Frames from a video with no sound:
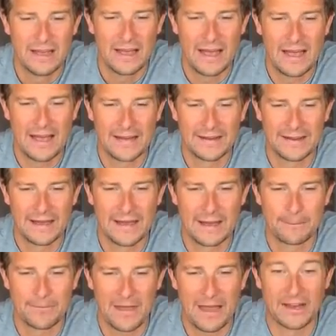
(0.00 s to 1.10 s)

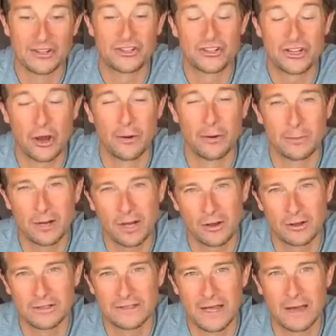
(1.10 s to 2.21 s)
and show
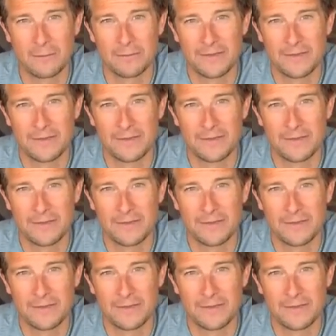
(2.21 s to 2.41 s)
close up